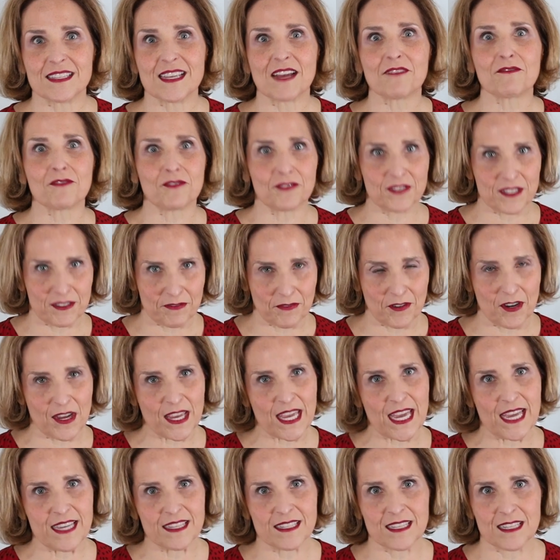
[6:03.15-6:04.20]
several different
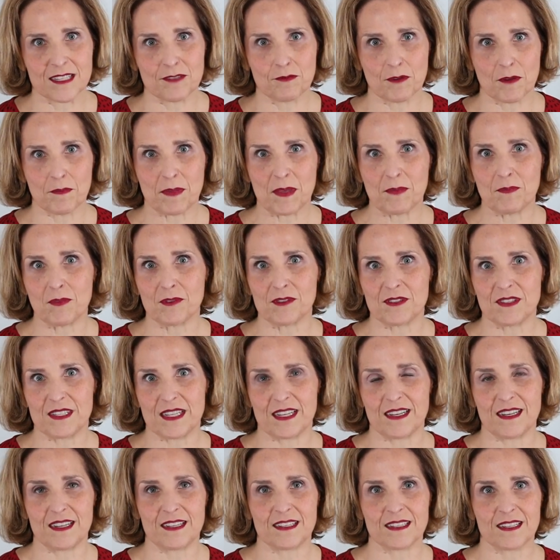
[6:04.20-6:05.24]
cases where people
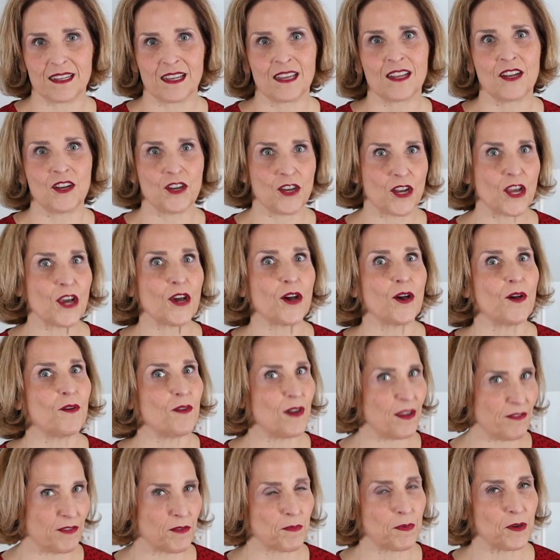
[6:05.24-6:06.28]
didn't know
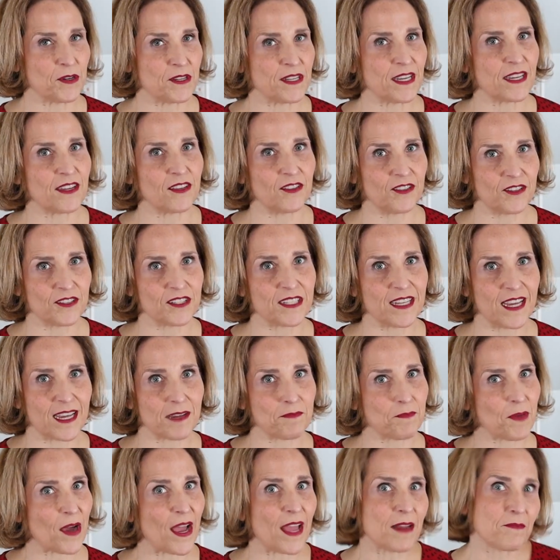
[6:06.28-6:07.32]
of a particular tick
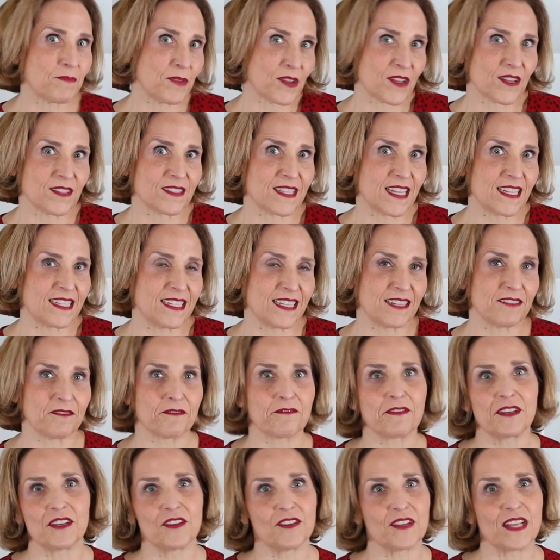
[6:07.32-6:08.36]
bite because they didn't
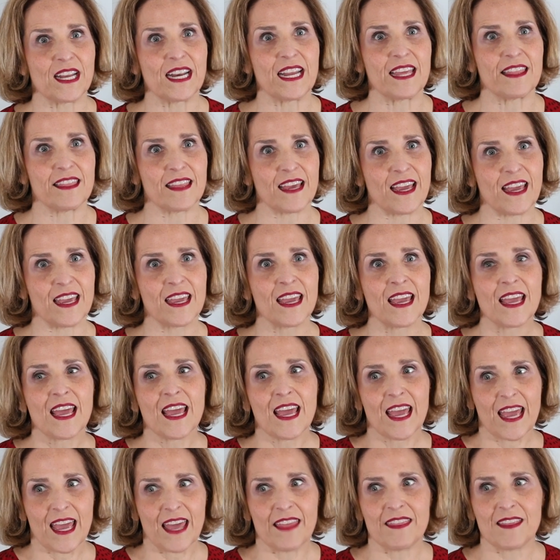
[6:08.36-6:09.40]
feel anything,
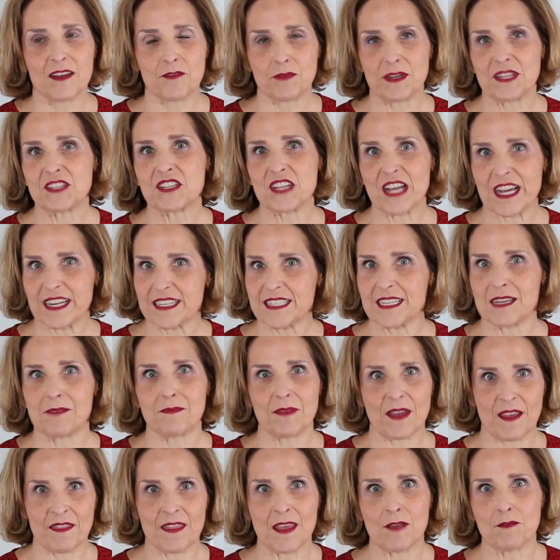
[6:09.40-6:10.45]
and then we checked them
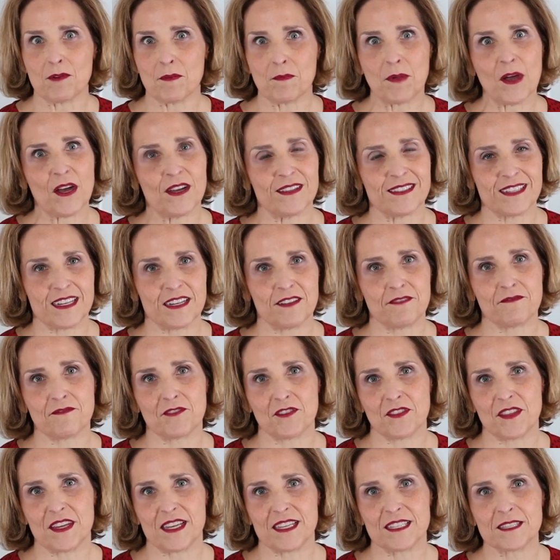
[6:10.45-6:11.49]
and they were positive
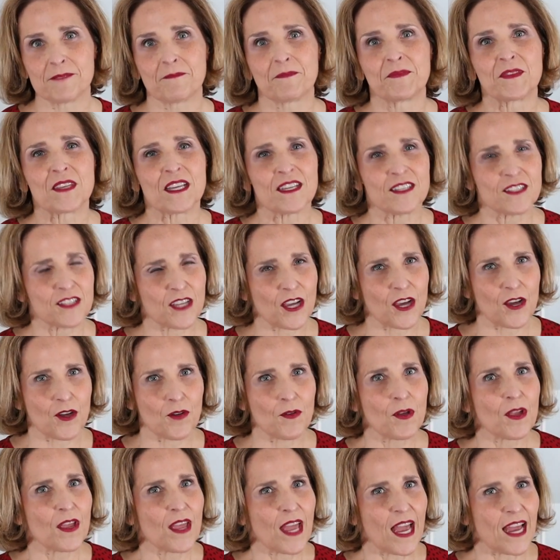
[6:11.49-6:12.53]
for this.
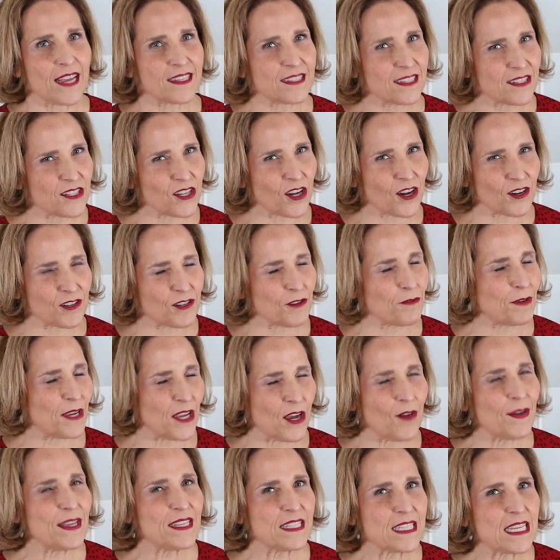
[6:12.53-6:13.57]
So as a doctor, we
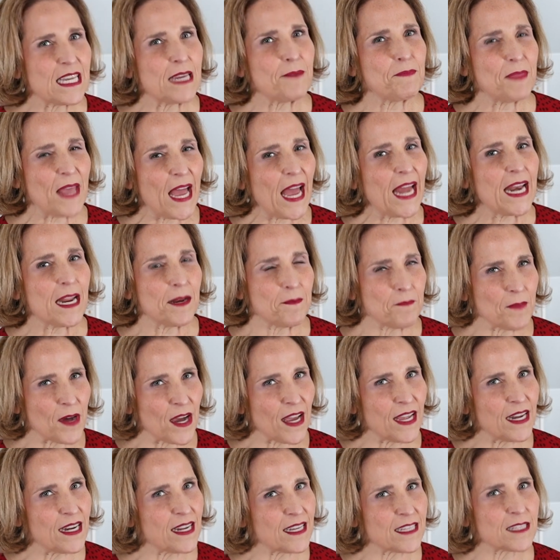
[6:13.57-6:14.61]
always keep that in
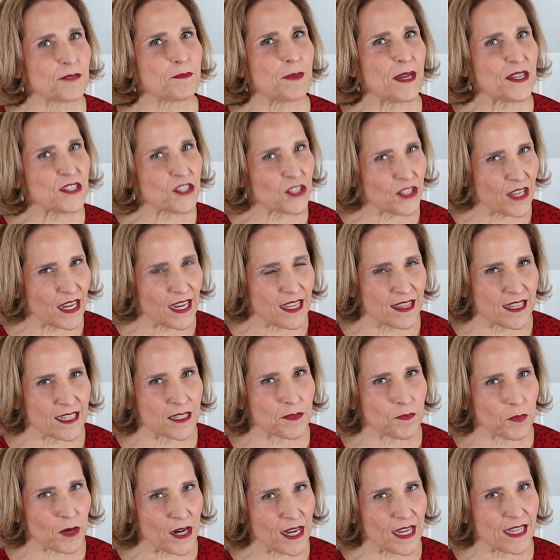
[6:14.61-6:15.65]
mind, especially in the
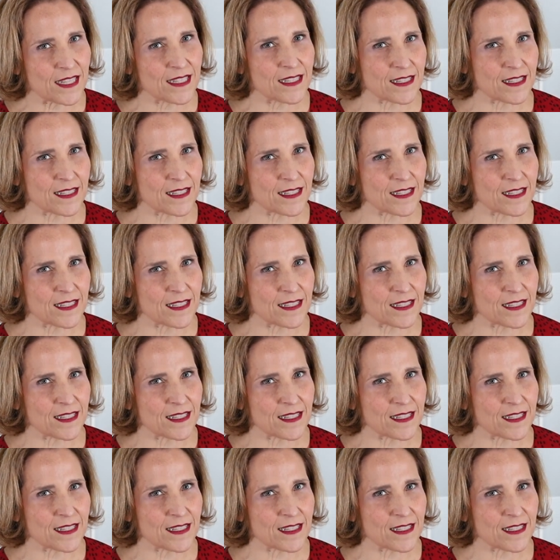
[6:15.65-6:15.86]
spring and